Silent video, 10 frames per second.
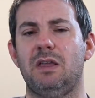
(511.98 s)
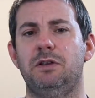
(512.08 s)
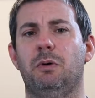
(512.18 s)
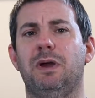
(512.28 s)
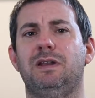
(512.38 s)

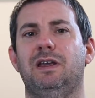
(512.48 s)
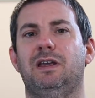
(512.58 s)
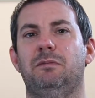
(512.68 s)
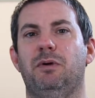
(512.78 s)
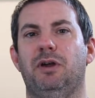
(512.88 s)
No
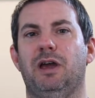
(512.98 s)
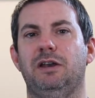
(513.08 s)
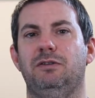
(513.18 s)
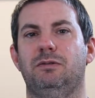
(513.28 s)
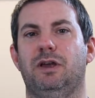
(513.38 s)
idea, but I
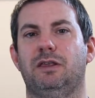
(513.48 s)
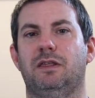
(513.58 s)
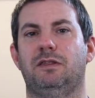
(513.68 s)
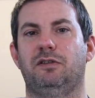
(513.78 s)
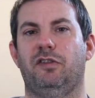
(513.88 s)
do like
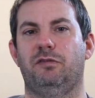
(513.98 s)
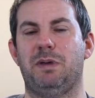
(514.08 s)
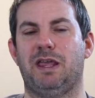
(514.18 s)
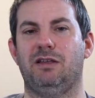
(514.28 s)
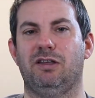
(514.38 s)
that there's a
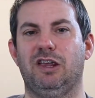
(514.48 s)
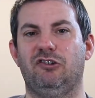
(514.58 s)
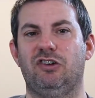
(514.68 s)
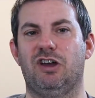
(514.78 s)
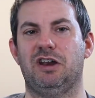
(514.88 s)

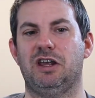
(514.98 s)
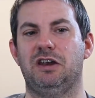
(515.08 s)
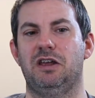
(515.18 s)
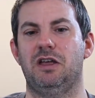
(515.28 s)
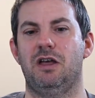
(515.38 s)
speculation on
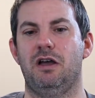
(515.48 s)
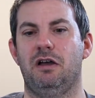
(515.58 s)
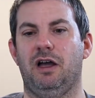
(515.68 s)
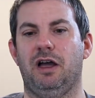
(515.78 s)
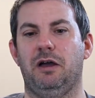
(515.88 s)
it.
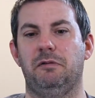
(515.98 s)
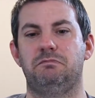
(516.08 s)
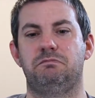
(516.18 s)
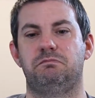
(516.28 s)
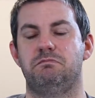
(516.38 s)

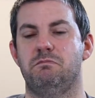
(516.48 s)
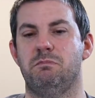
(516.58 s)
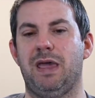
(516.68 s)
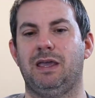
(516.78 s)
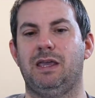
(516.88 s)

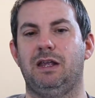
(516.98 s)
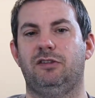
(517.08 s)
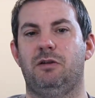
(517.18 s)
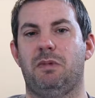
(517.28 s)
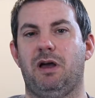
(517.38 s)
Mahnke and
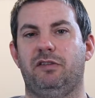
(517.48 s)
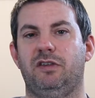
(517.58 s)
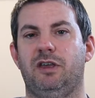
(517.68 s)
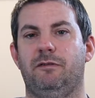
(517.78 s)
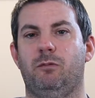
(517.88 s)

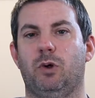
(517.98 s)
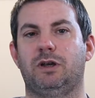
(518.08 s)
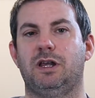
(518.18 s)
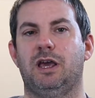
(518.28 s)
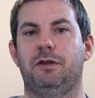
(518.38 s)
Tomasi have worked
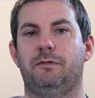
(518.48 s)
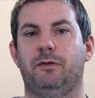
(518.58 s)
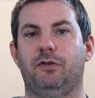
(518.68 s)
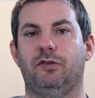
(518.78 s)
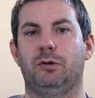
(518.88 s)
together
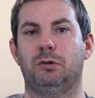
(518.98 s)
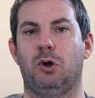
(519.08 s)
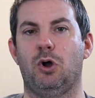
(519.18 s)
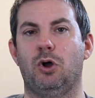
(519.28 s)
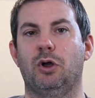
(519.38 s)
for so
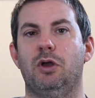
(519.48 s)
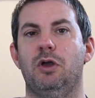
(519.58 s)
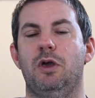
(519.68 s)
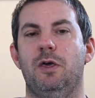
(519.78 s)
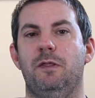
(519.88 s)
long
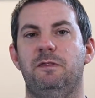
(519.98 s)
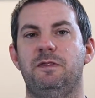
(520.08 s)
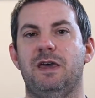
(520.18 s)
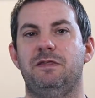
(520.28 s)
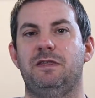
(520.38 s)

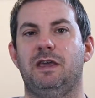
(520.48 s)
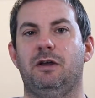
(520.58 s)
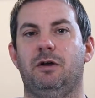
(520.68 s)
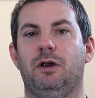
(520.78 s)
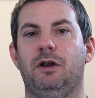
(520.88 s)
that they
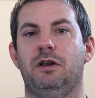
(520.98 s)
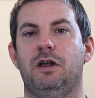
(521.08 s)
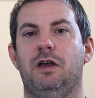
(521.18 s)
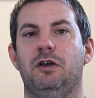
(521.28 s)
are in